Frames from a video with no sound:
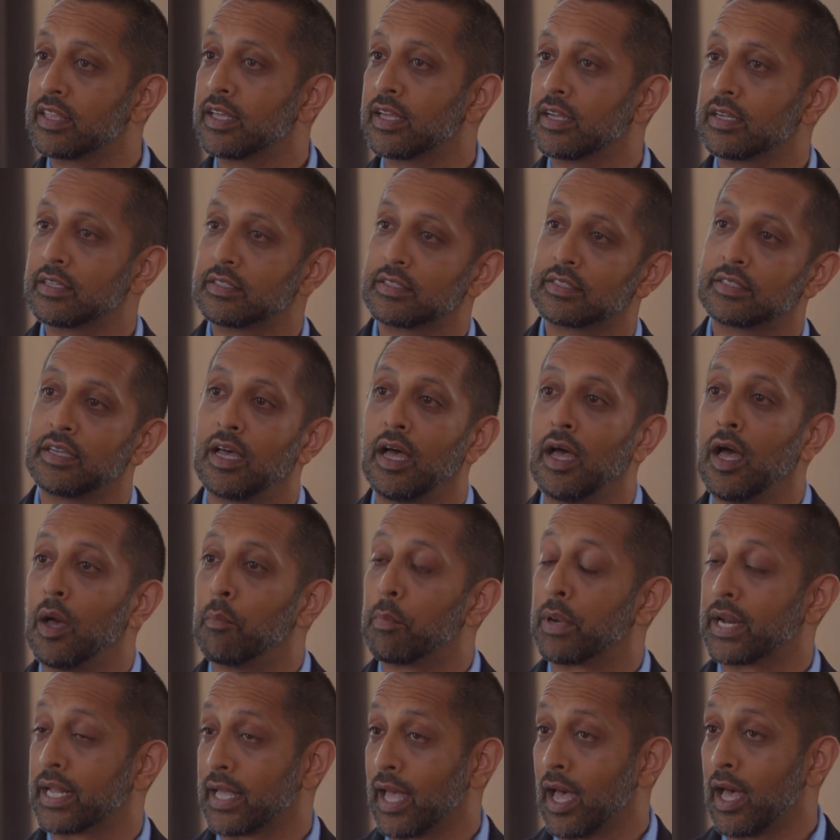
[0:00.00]
things.
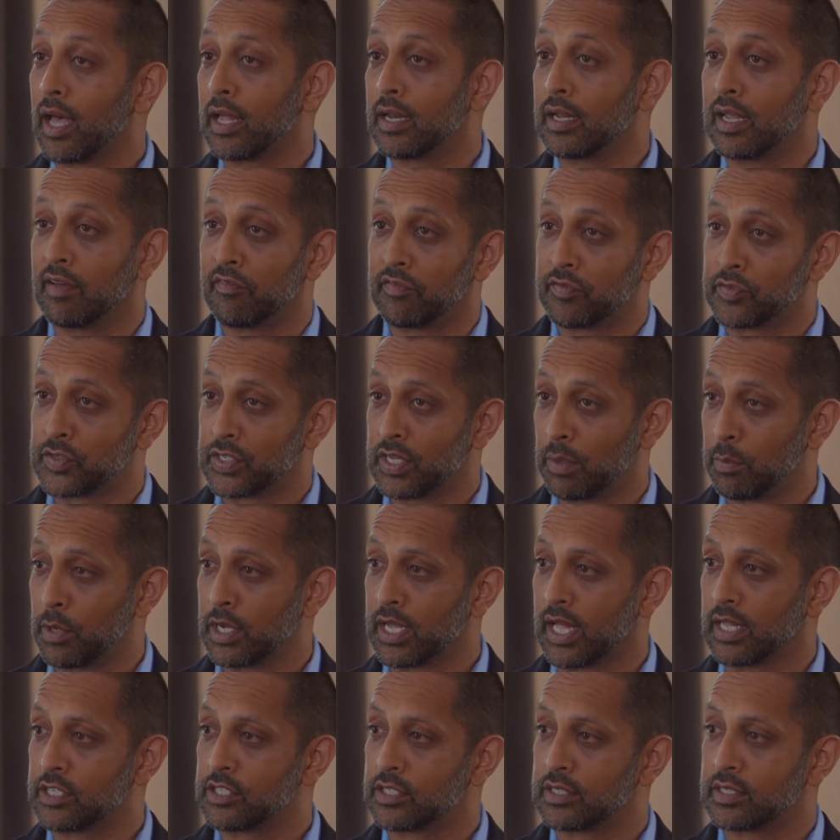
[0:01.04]
But again, if someone
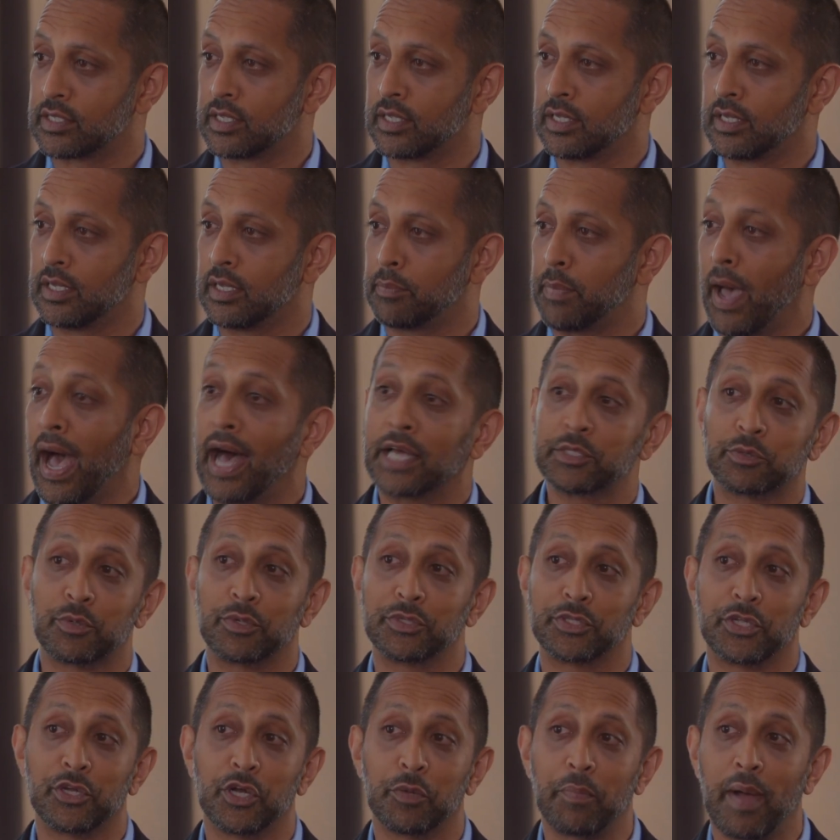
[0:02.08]
gets the
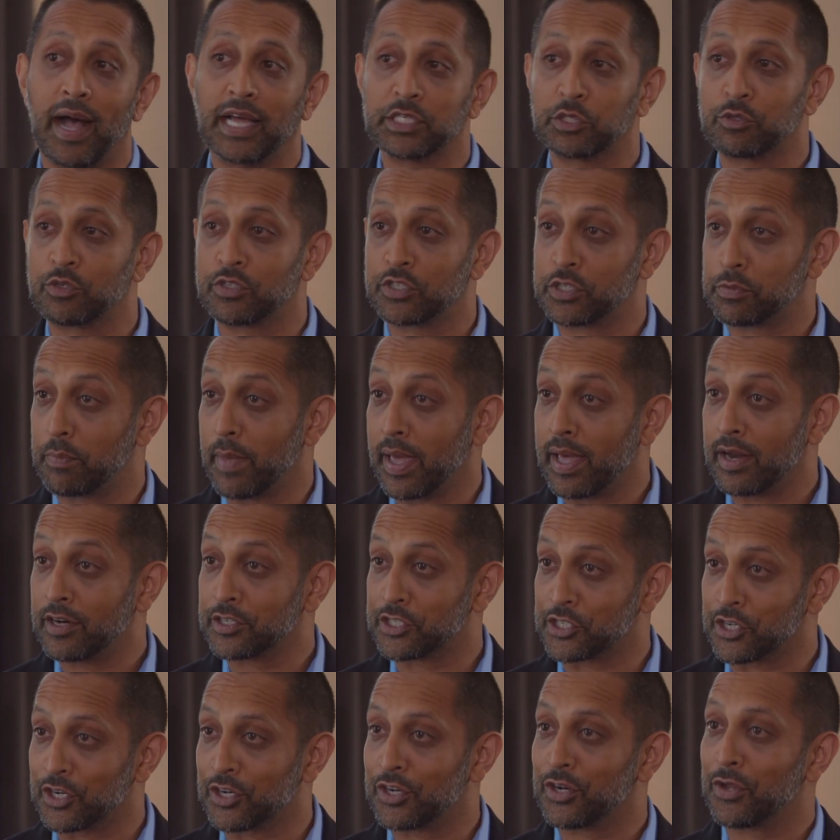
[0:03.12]
password to your password
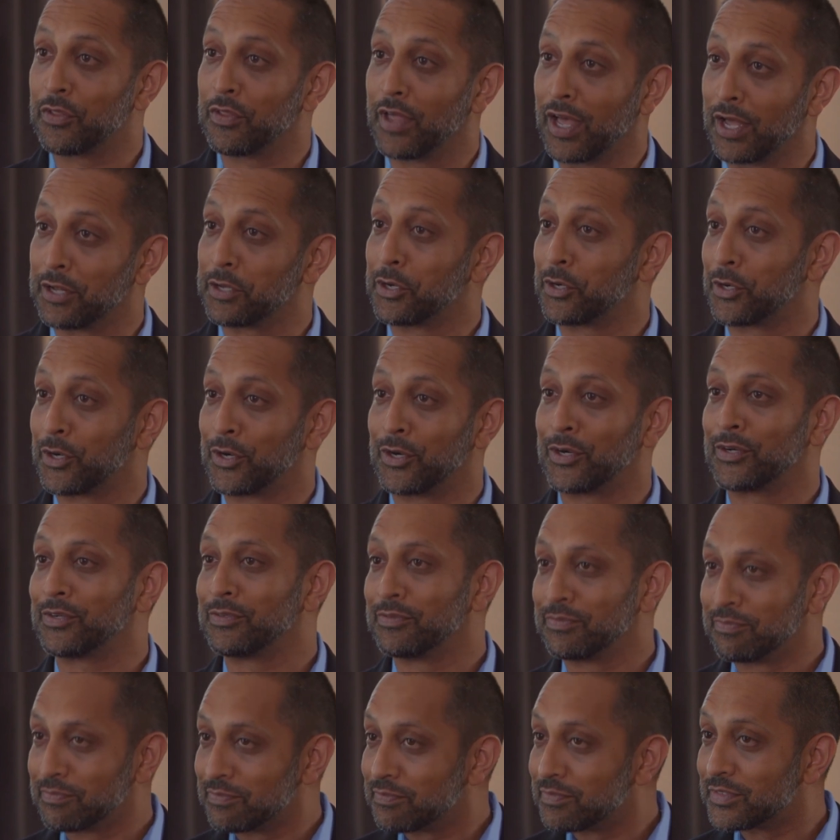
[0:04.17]
manager, then you're
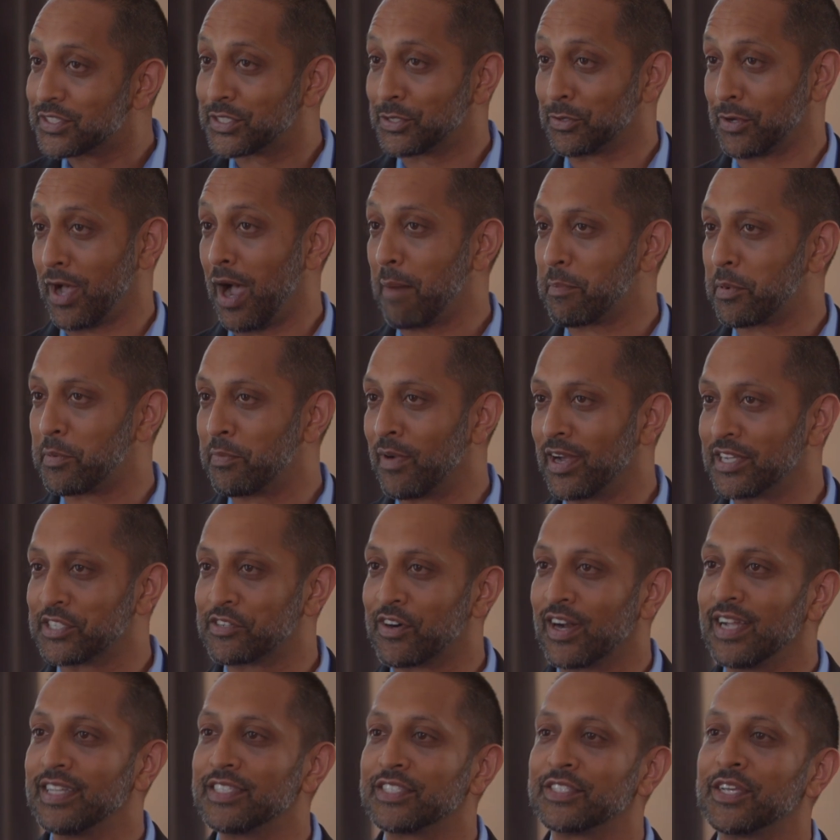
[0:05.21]
still compromised,
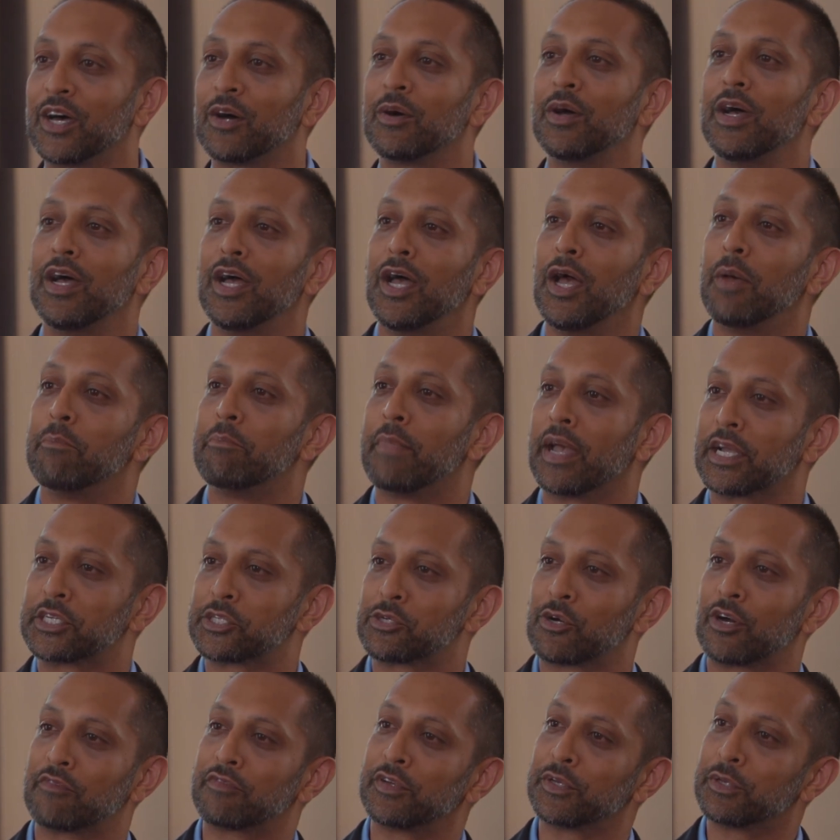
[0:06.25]
right? So make
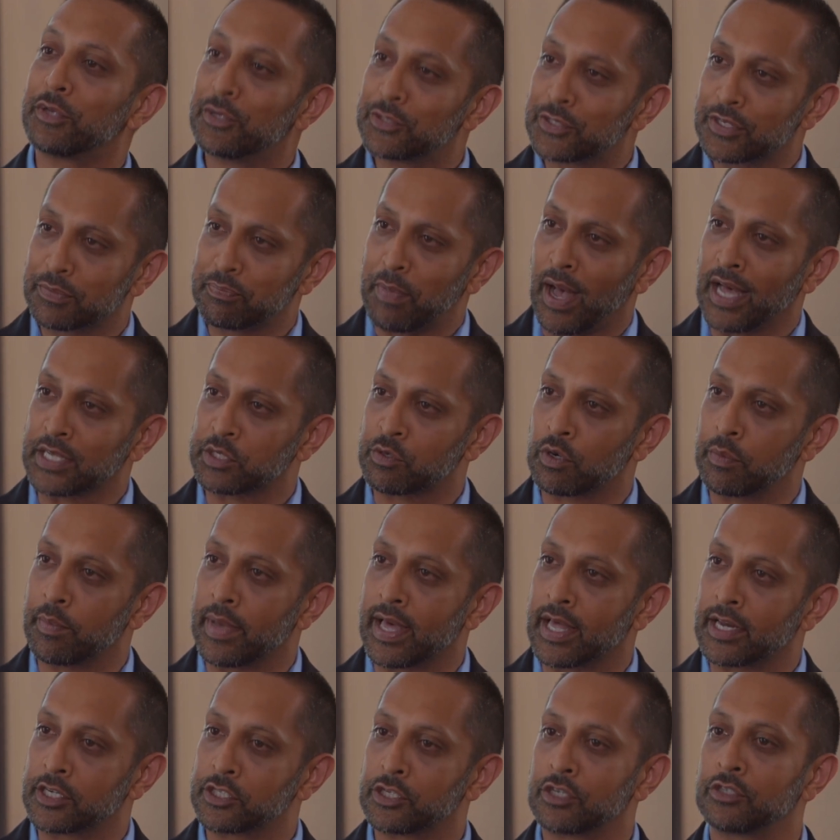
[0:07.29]
sure if you use a password
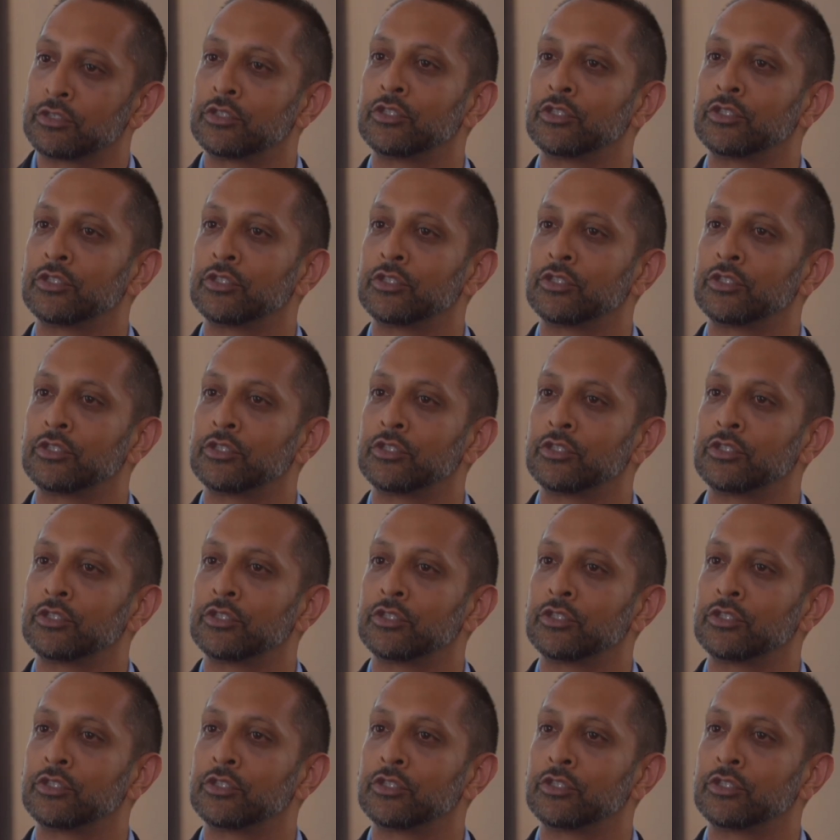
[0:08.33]
manager